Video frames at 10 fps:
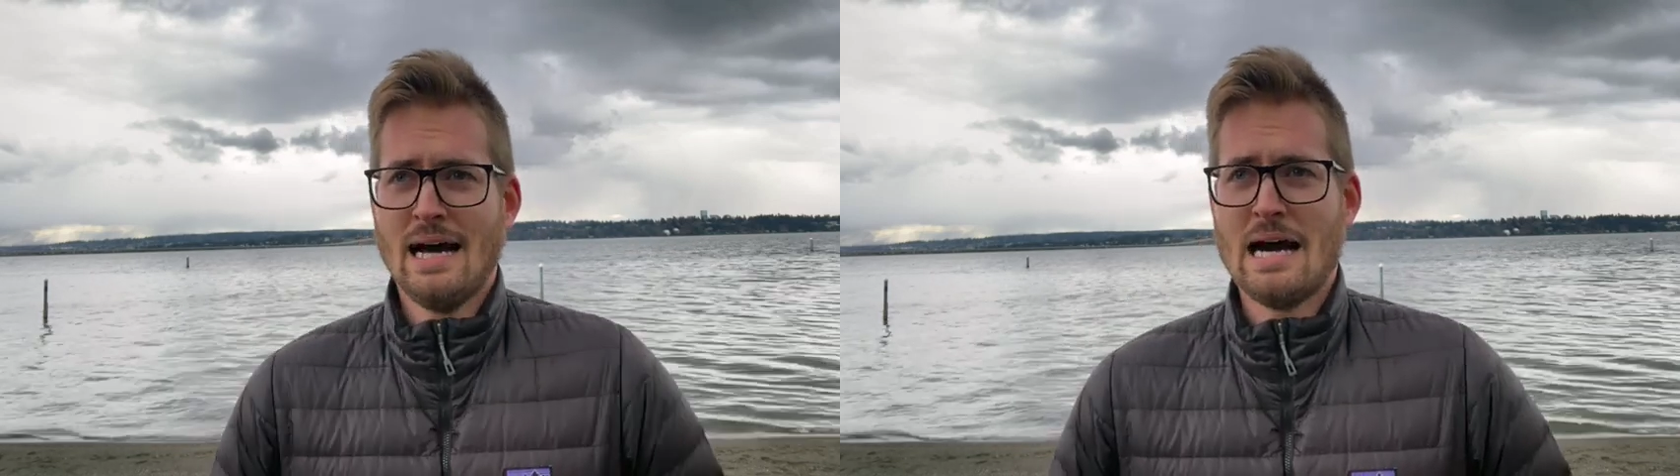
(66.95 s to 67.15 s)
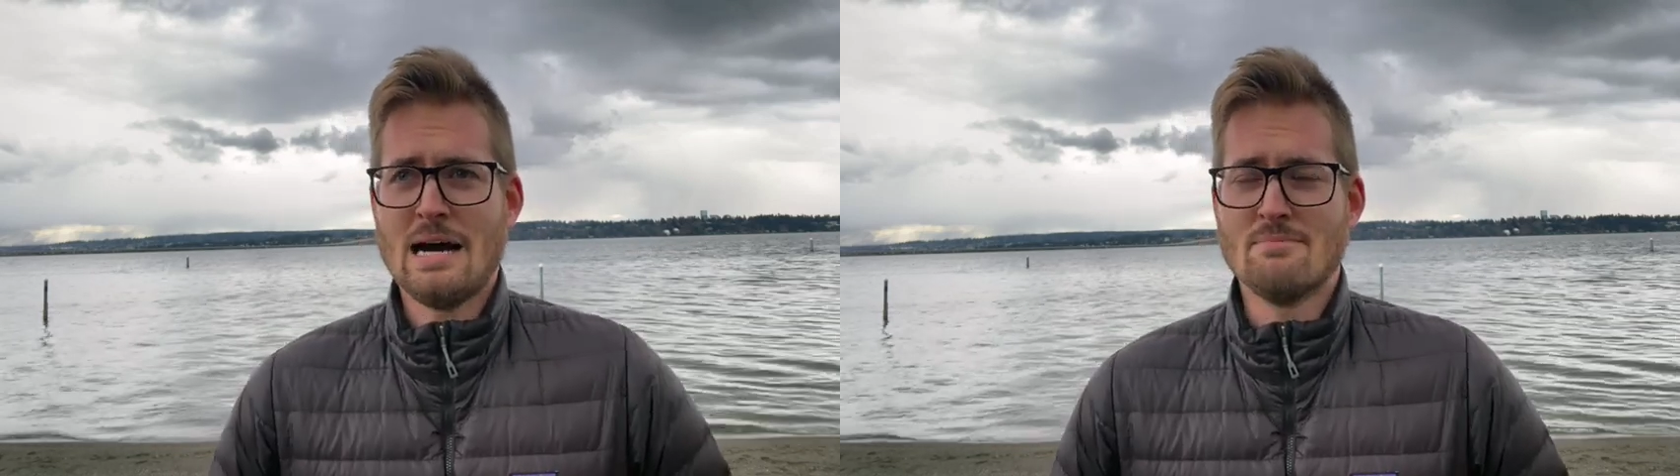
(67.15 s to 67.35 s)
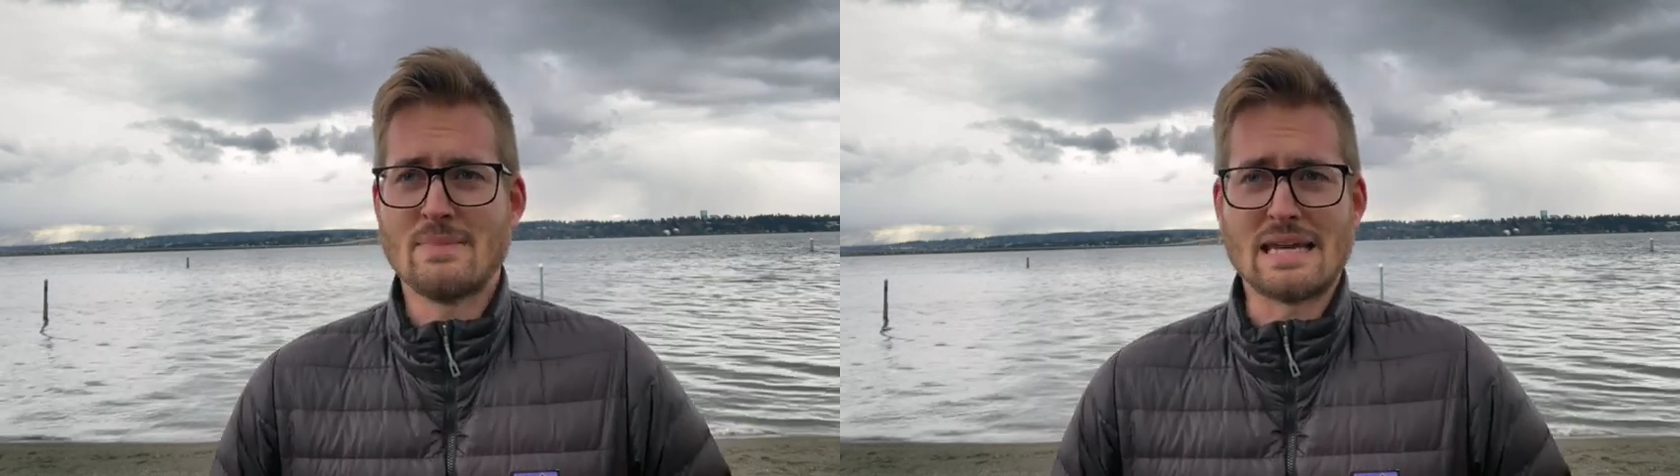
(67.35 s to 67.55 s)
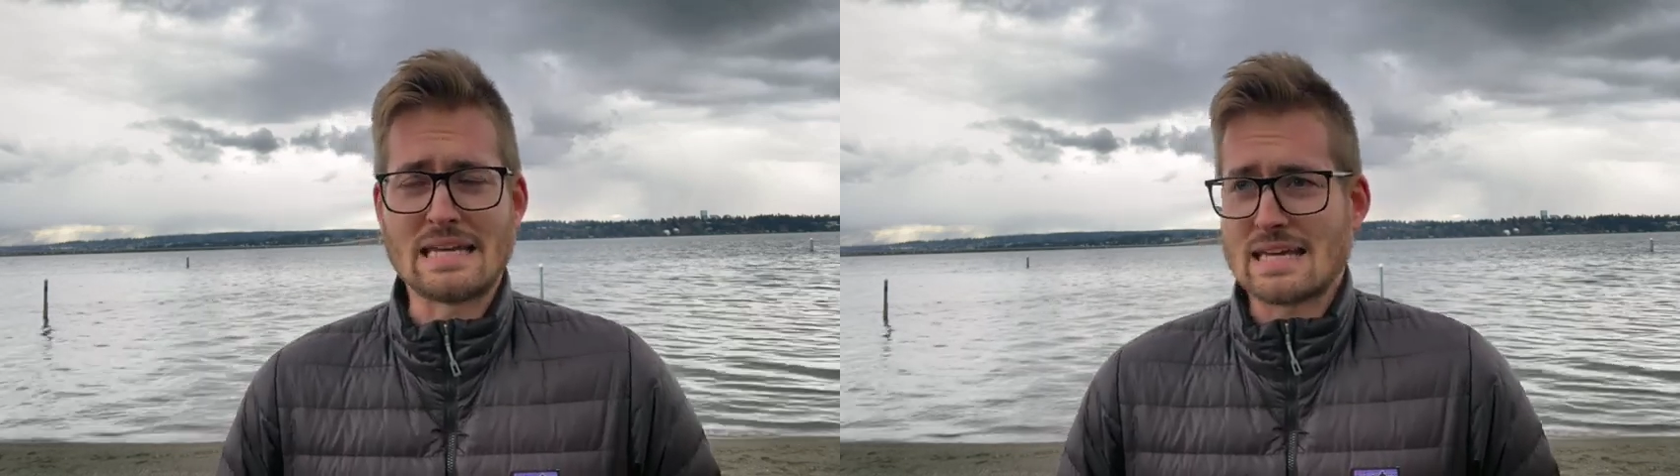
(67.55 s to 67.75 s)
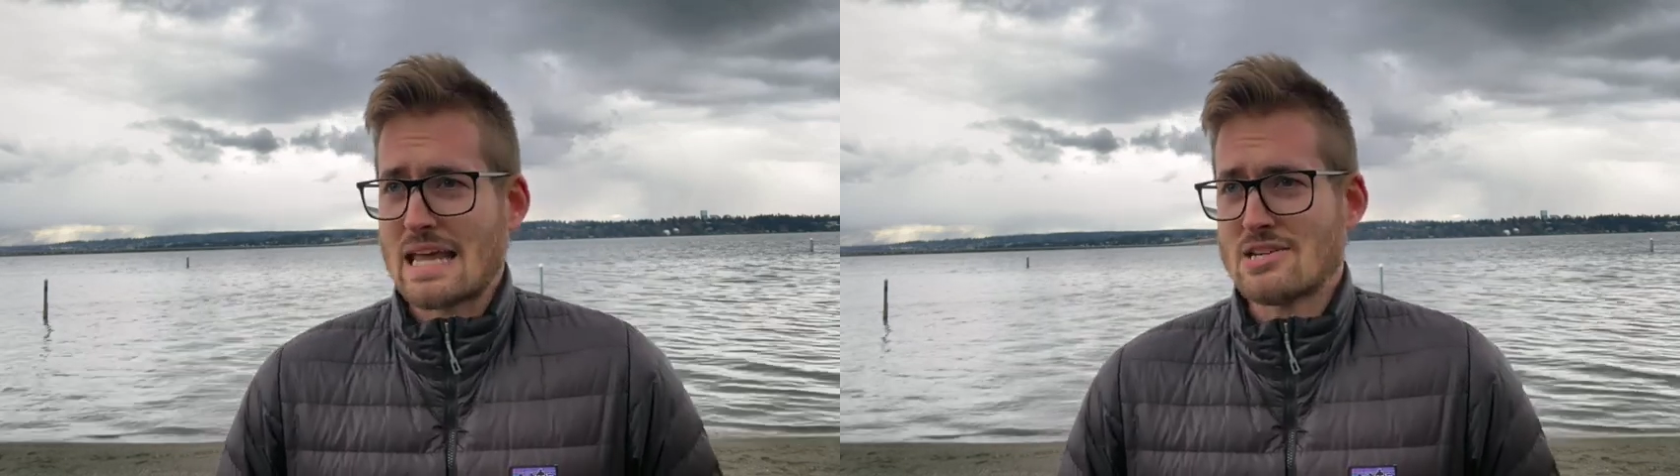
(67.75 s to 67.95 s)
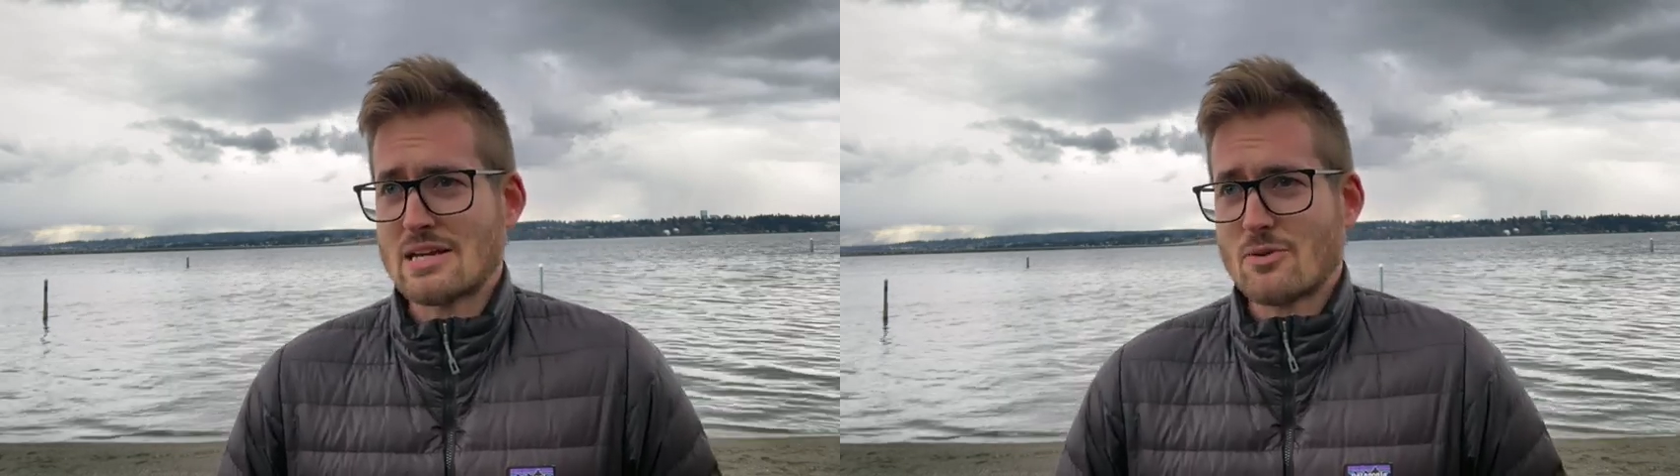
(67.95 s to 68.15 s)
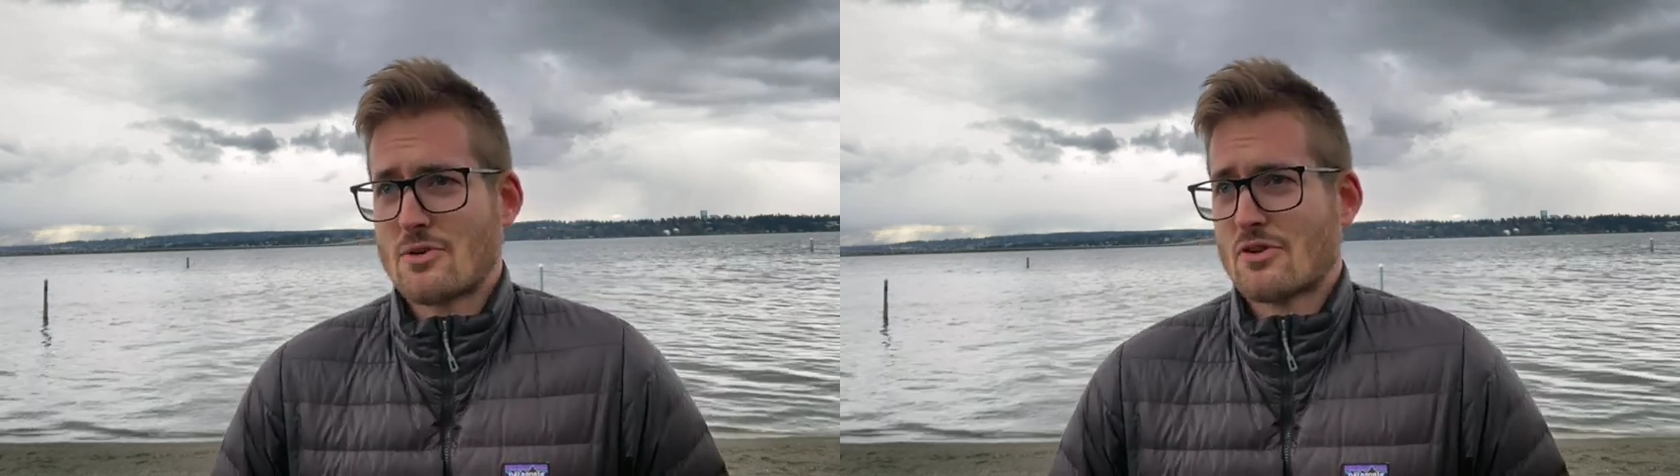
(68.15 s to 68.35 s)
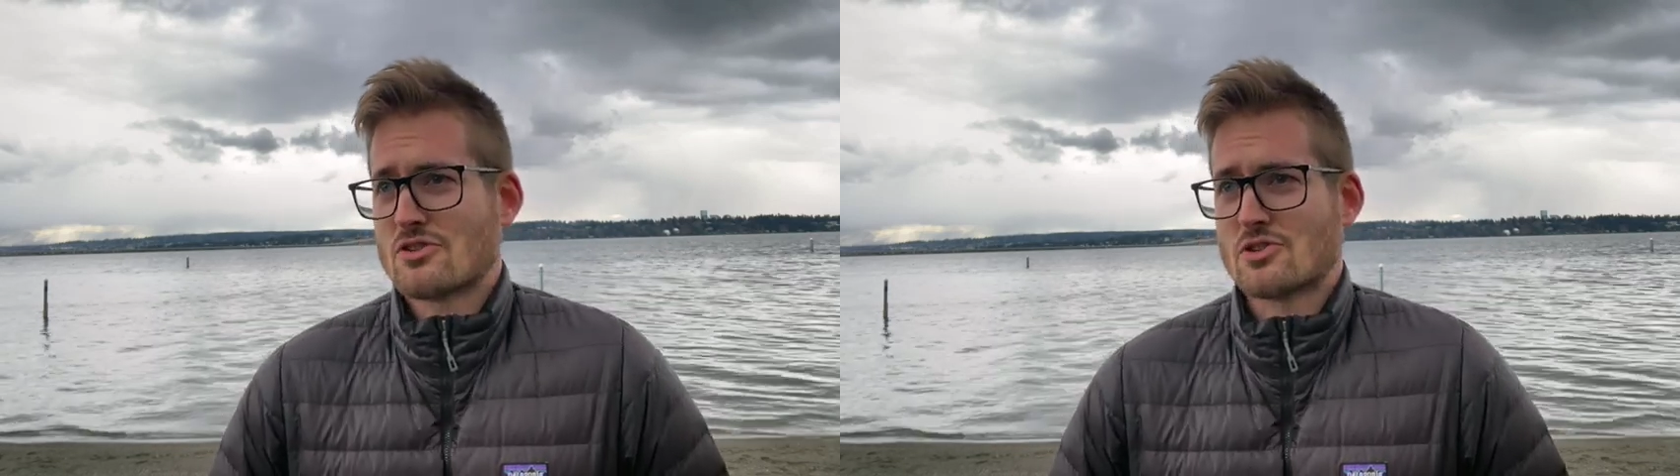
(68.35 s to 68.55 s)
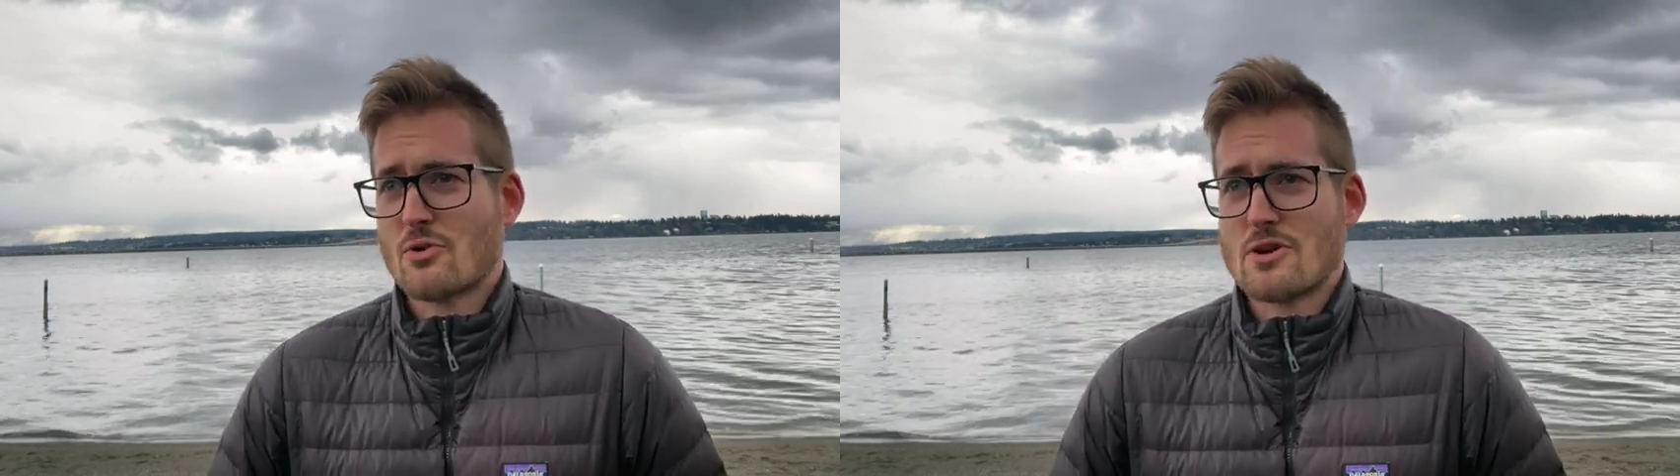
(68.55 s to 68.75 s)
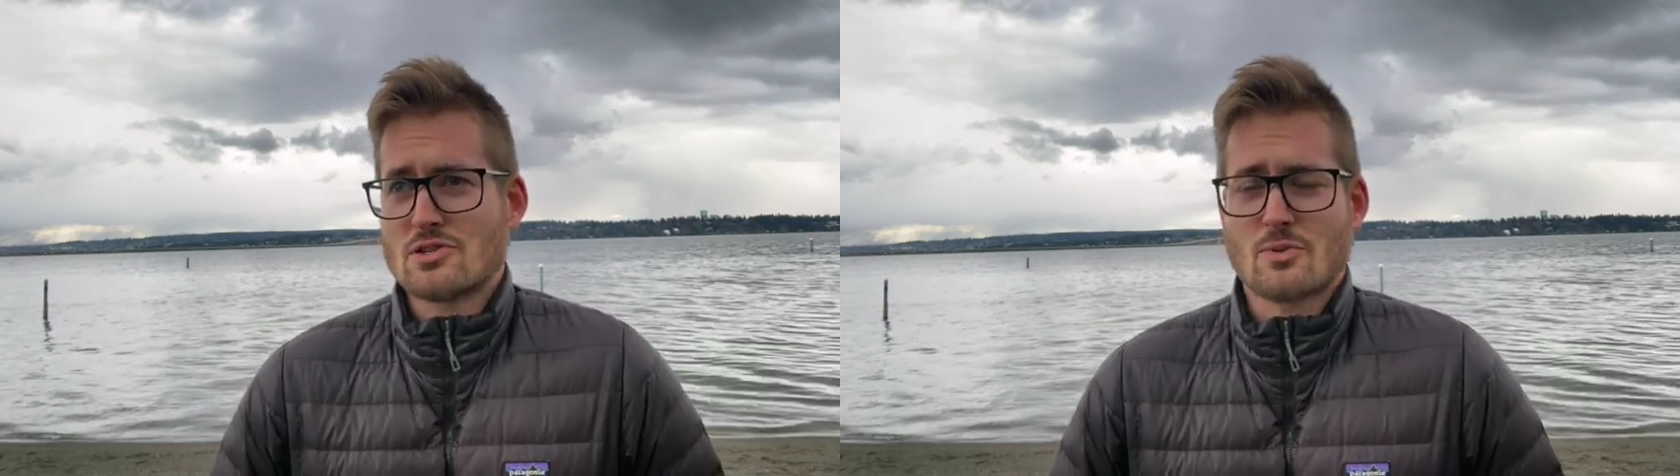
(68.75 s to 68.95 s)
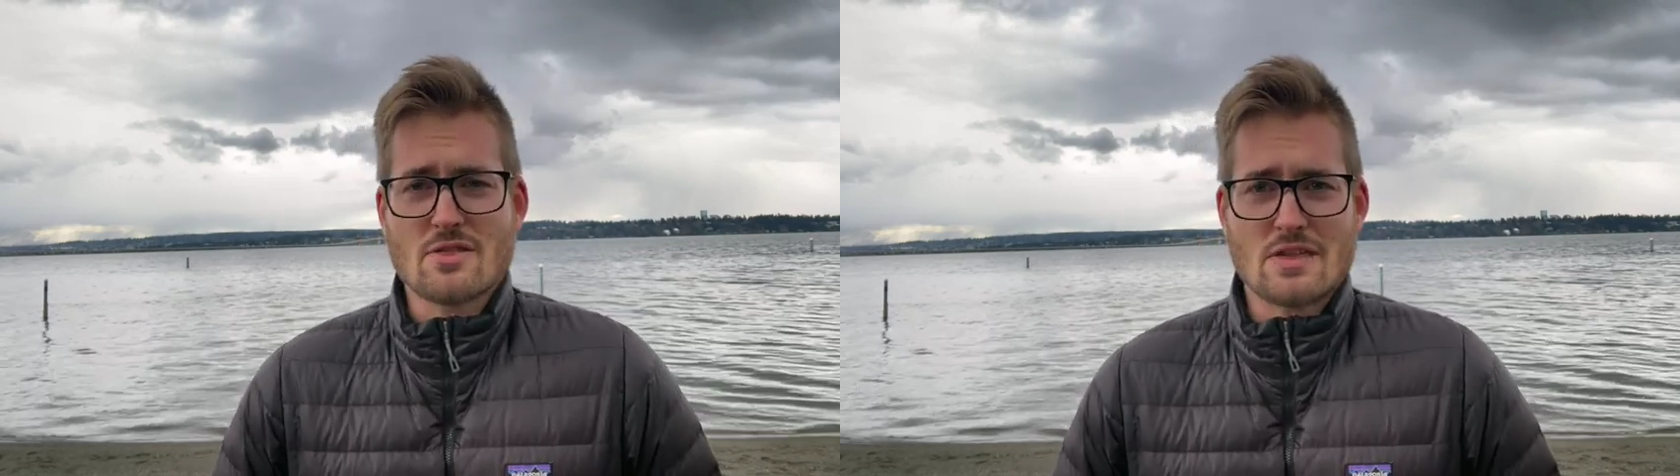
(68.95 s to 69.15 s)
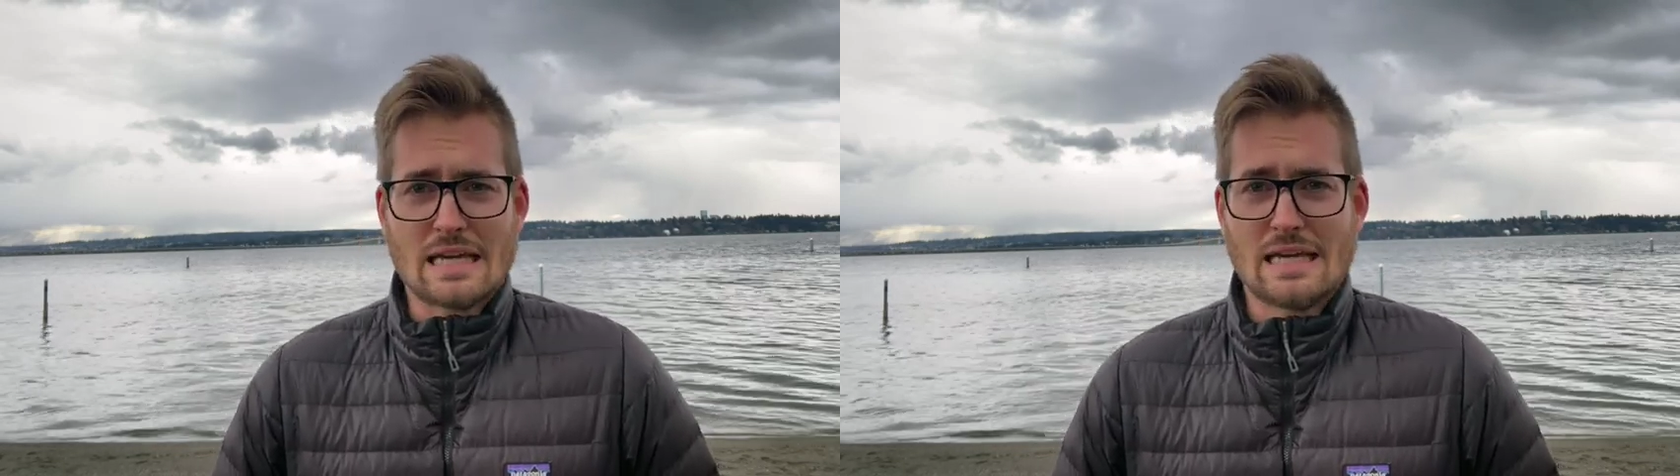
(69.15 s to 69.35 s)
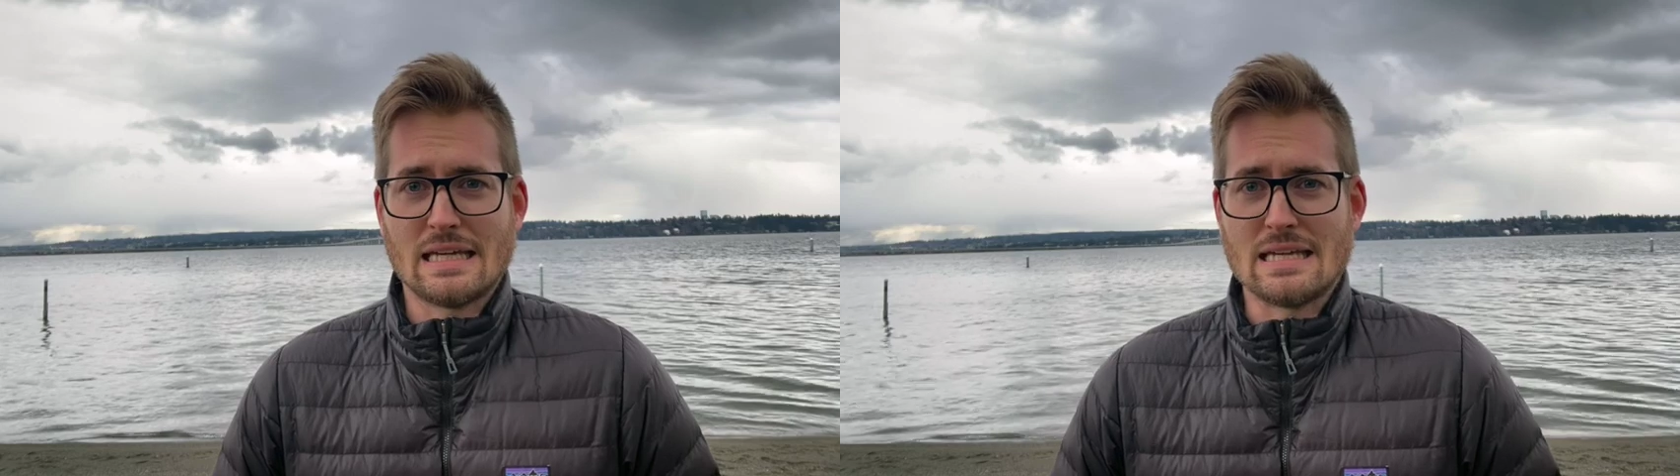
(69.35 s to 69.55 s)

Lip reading: Engaging with our stories, we think,